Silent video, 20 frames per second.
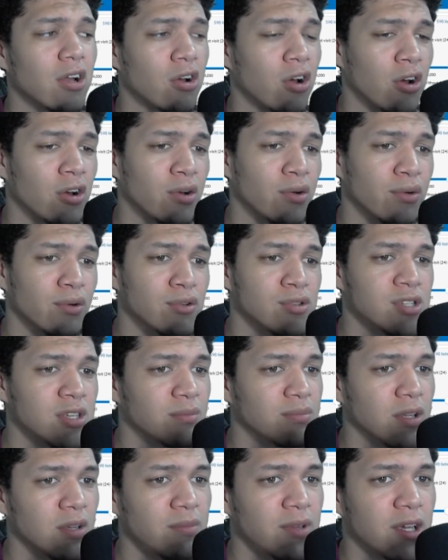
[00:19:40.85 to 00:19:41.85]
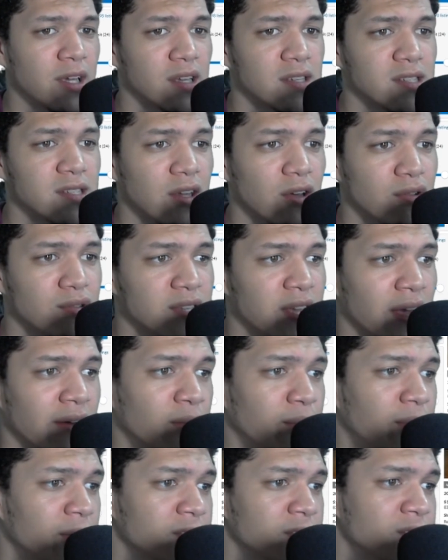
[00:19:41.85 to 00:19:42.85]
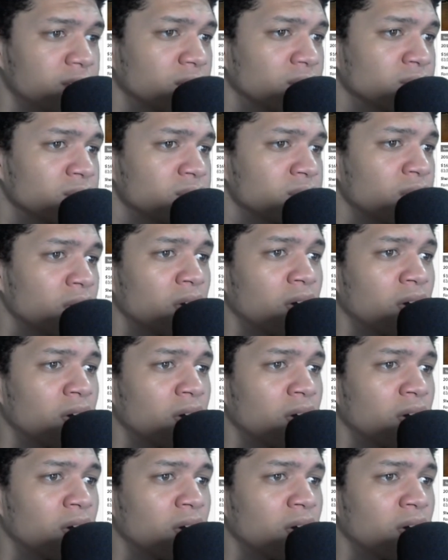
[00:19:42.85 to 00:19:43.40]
Car Gurus simply because they always have the best deals.